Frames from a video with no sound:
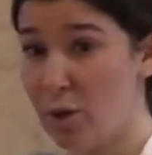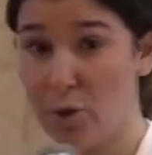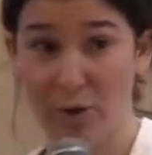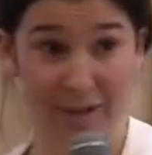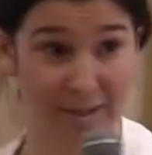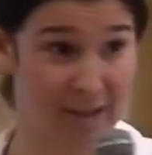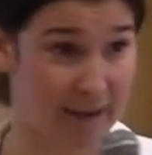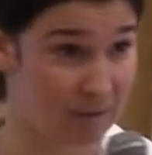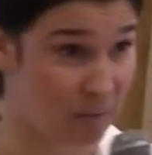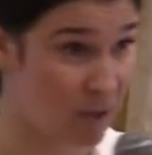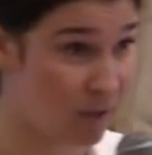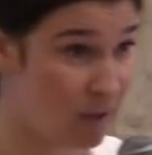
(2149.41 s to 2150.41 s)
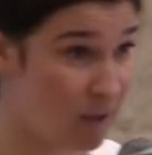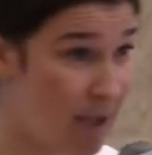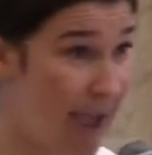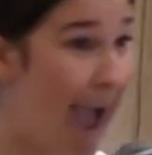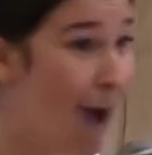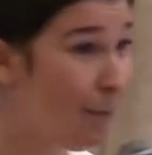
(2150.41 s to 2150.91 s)
who you had sex with,
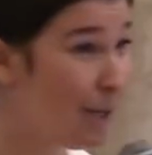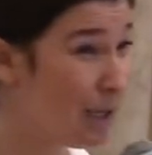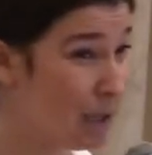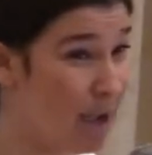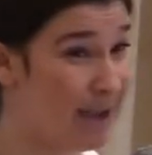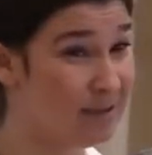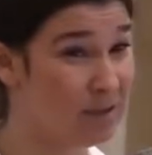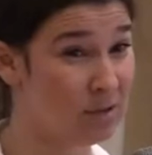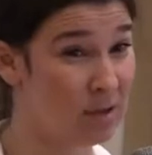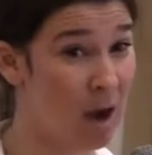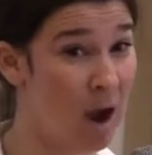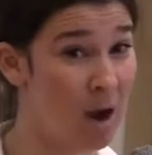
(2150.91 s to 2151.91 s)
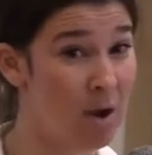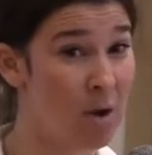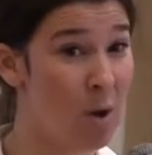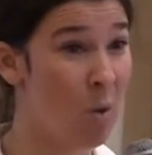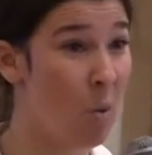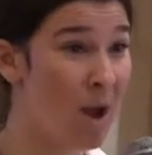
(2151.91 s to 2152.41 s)
how many clients you saw,
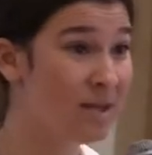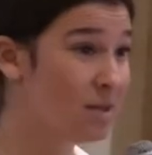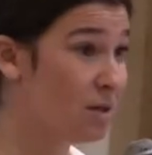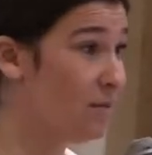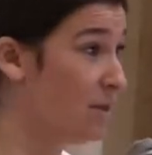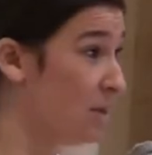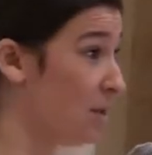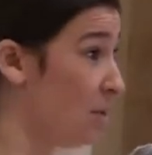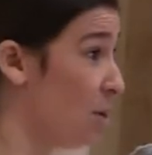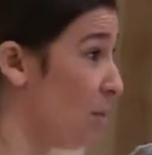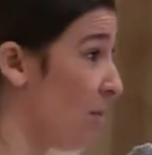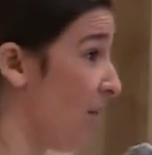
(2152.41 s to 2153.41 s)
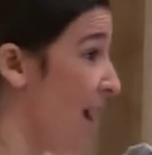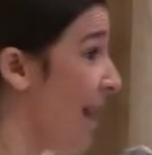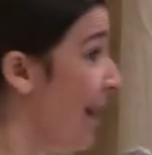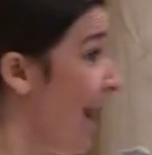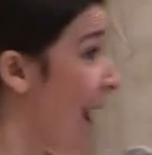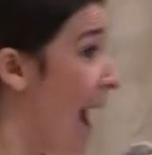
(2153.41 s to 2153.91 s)
what services you
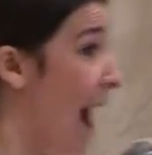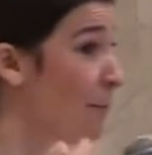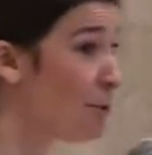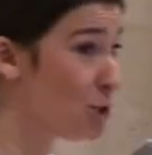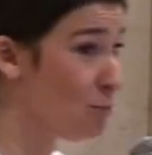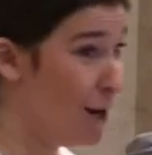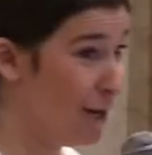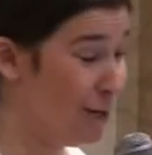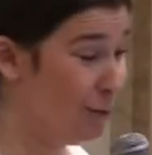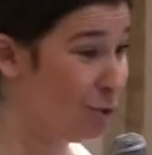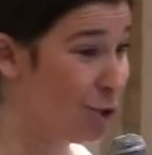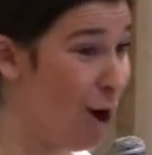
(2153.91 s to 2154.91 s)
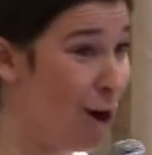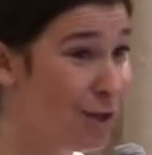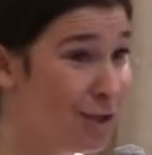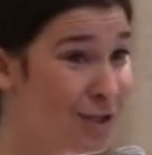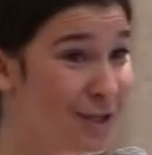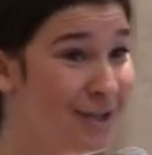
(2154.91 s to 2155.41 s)
provide, how much money you
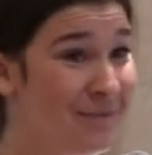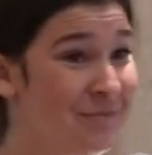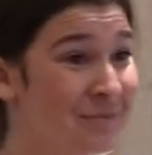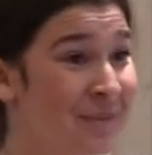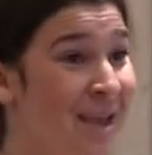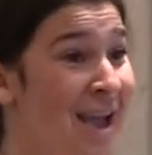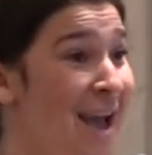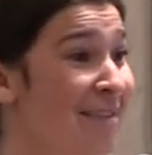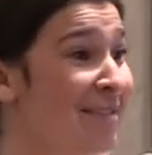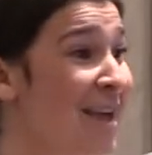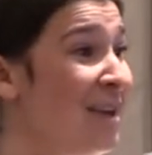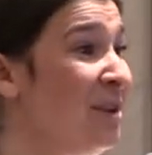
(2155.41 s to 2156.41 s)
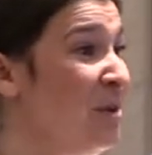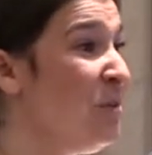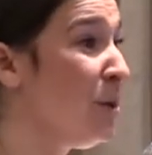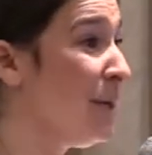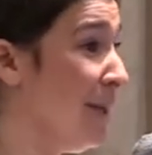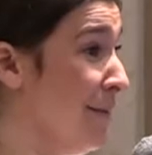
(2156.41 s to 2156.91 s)
charged, and then you
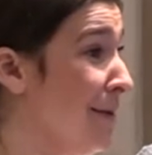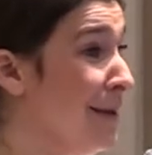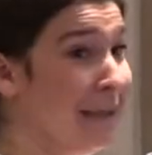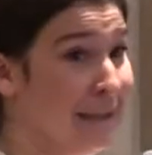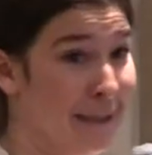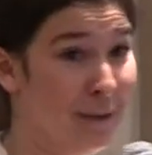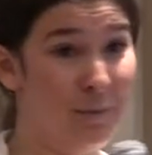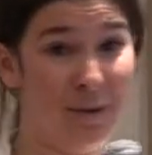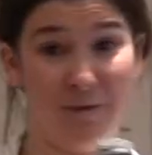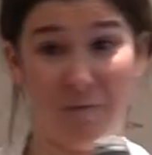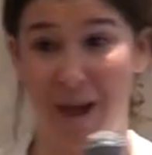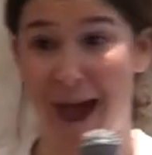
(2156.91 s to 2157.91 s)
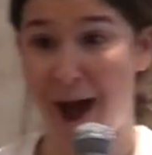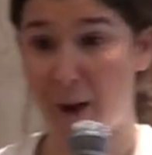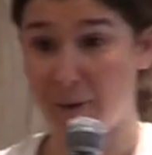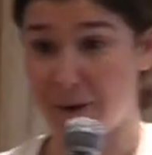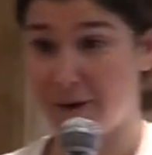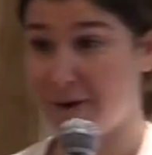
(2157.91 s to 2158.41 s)
were given a little bit of
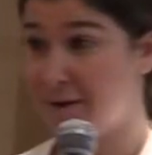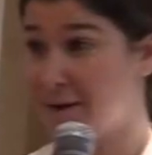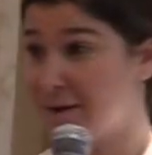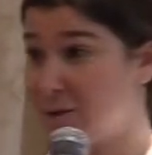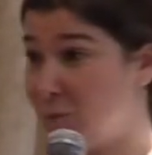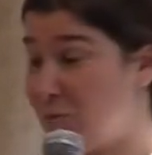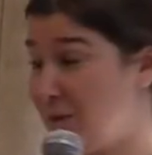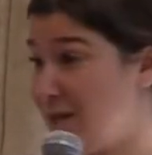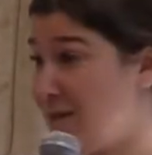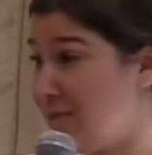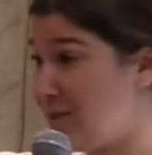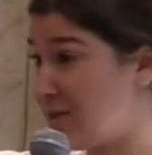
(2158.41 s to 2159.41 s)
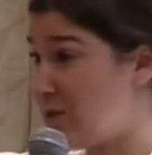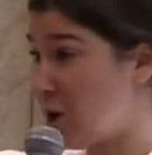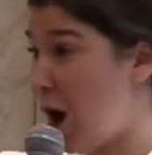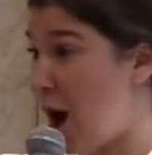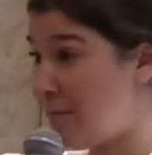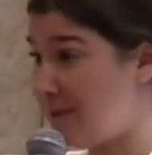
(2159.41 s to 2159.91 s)
power to be in this
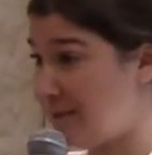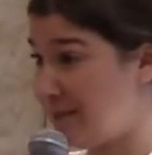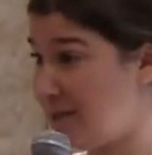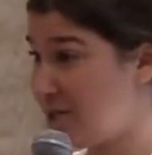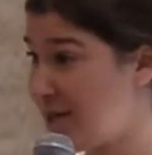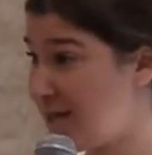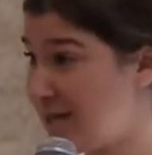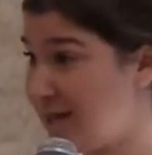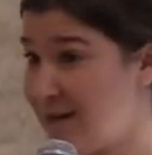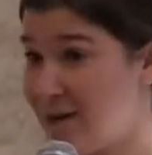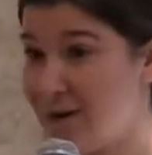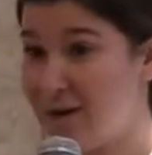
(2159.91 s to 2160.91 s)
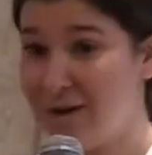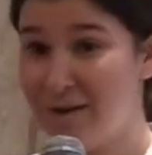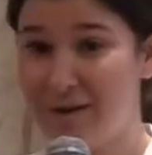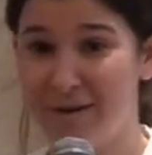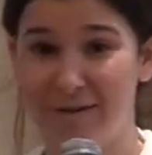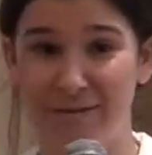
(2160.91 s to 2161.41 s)
top position,
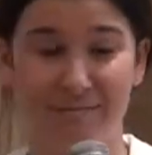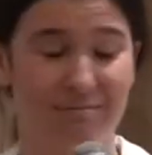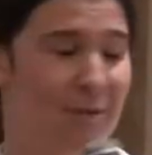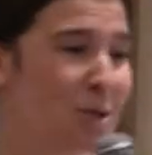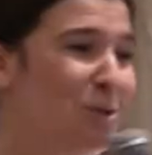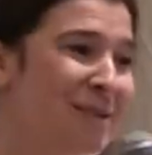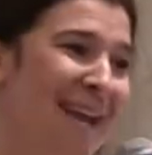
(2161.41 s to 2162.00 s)
you